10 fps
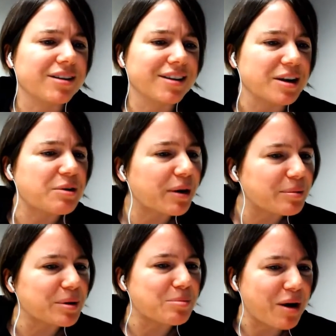
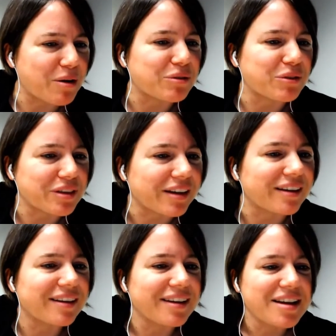incredibly powerful
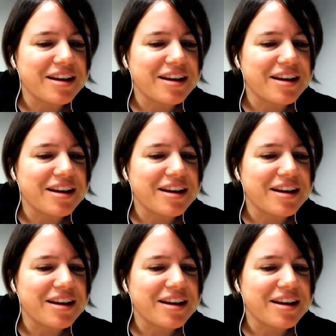thing.